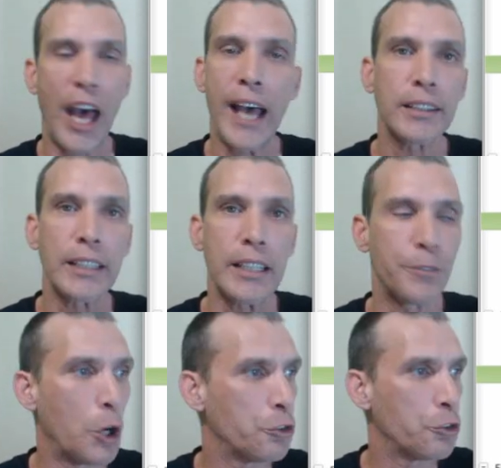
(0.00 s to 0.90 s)
I leave
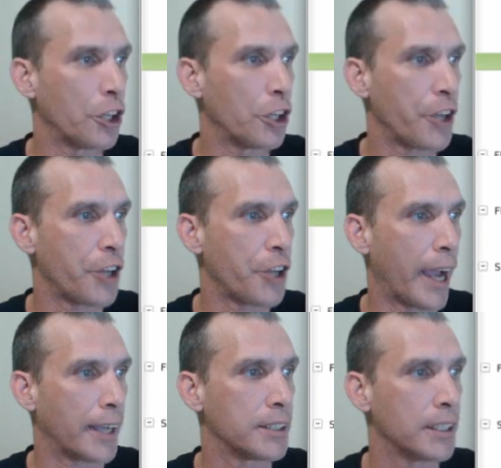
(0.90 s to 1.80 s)
those
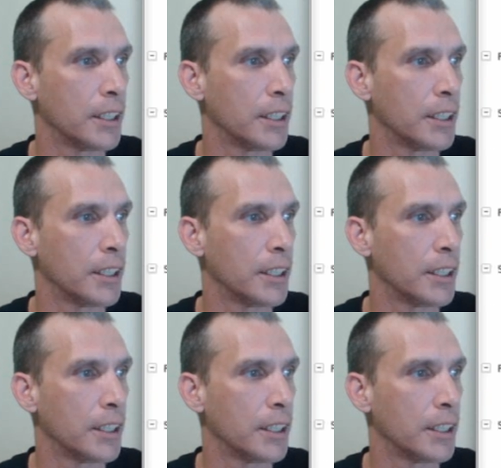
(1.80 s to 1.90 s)
unchecked.